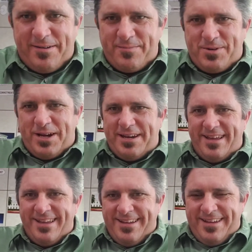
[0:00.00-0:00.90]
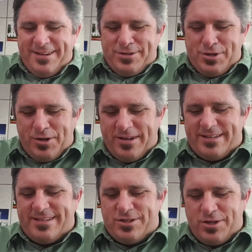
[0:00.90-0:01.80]
I'm trying to turn it
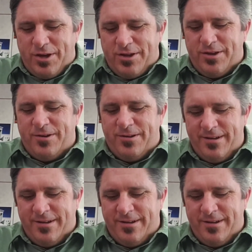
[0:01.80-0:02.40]
to show you.